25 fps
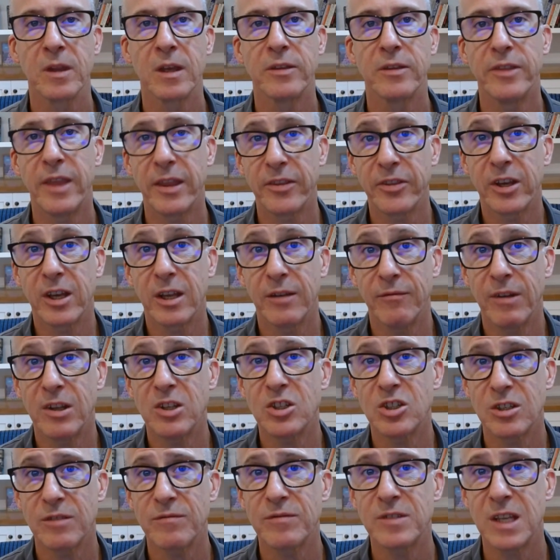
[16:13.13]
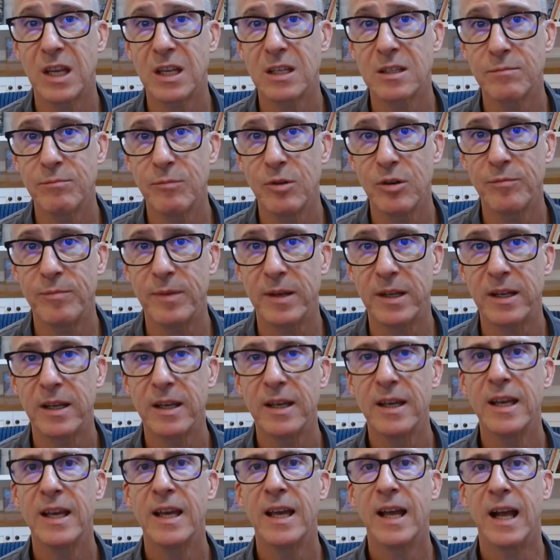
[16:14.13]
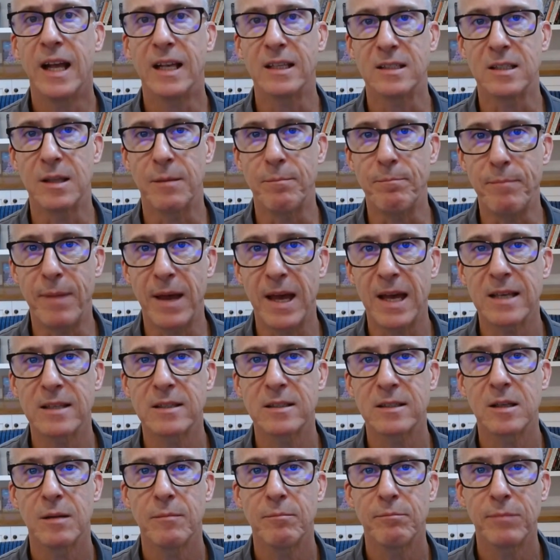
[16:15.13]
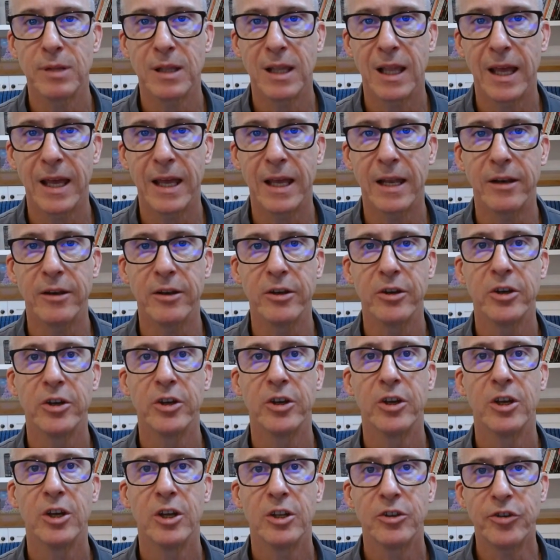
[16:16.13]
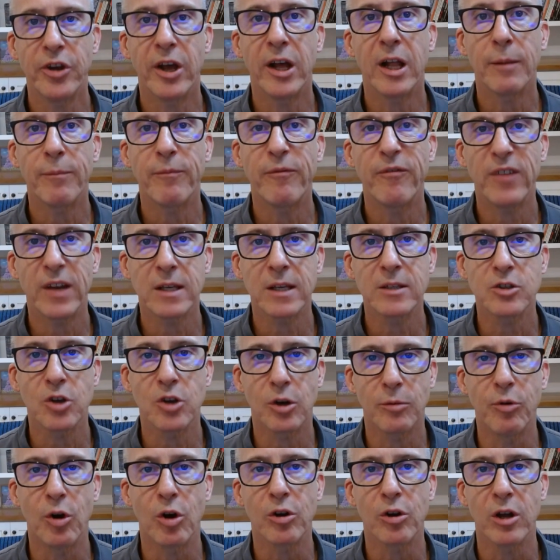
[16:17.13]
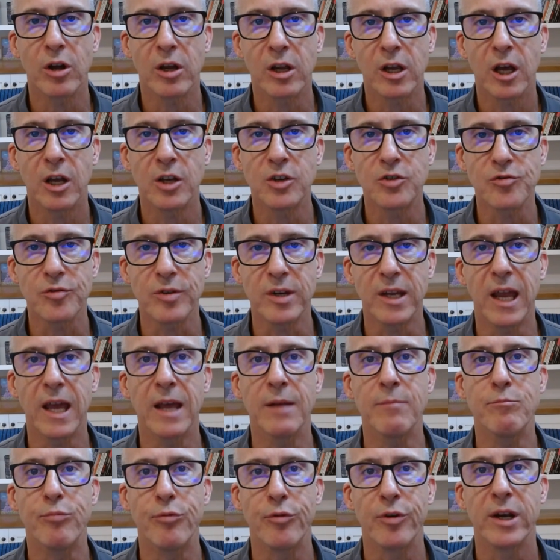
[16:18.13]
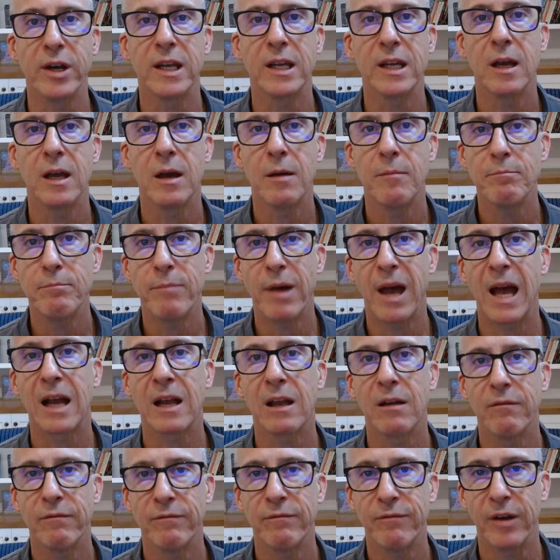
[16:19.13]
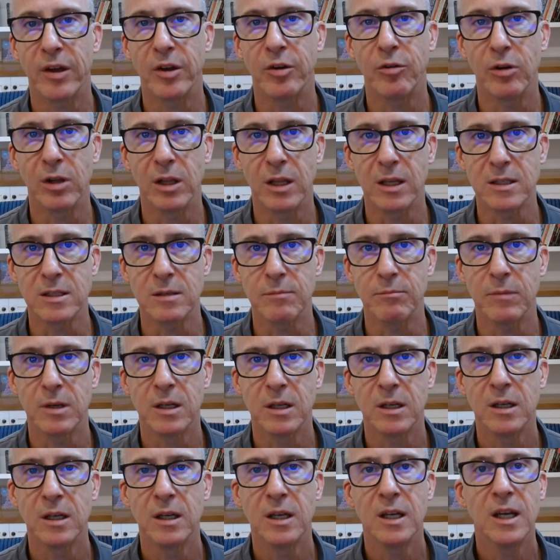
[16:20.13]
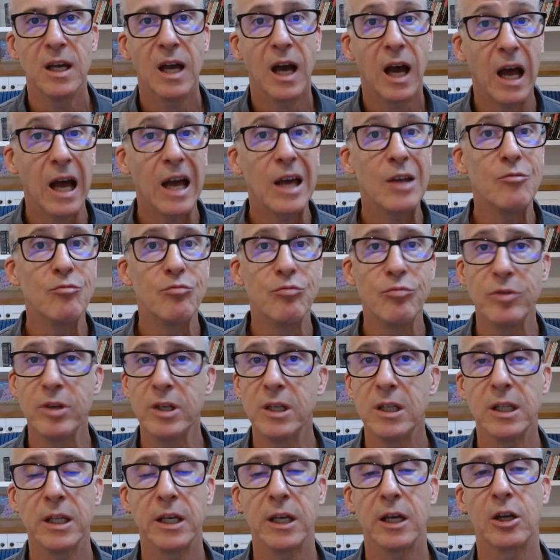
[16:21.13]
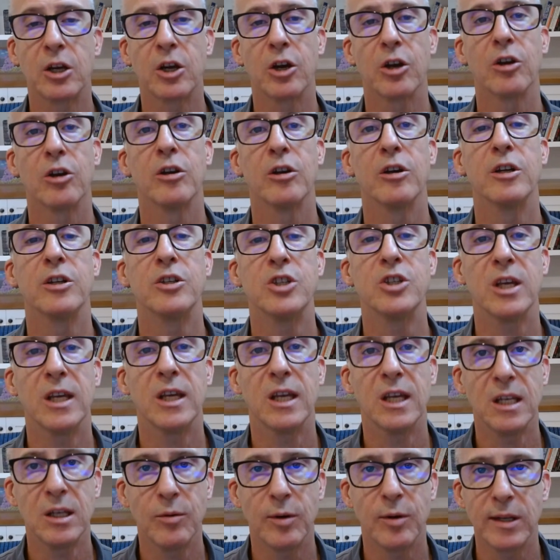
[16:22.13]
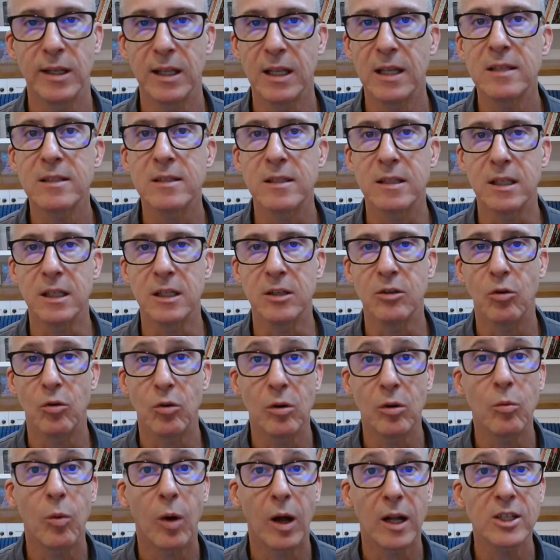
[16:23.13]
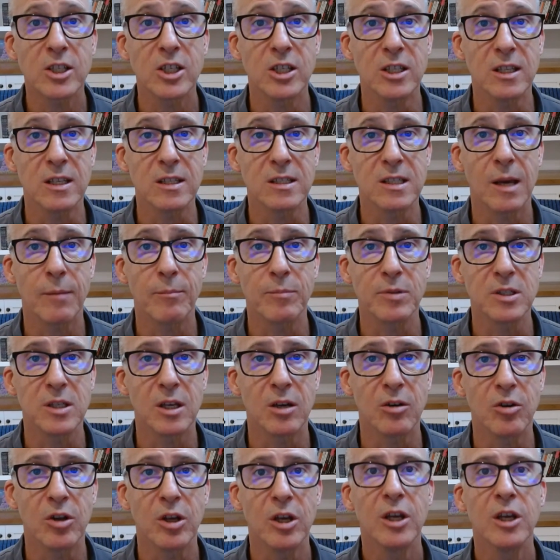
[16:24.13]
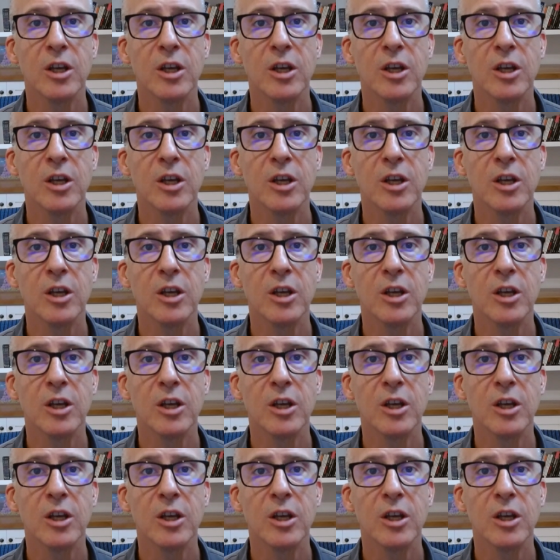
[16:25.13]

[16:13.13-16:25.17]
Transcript: that the Convention of States movement has the best plan to help fix our broken country and bring back federalism. I'd really encourage anyone listening or watching this episode